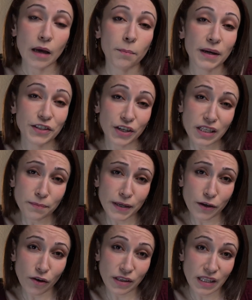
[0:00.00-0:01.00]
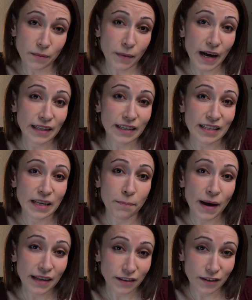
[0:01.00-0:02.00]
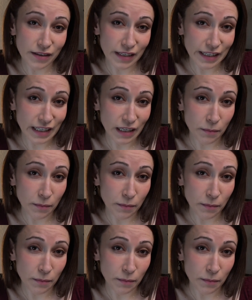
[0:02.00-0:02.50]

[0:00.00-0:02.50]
But just because the mind is a pattern seeking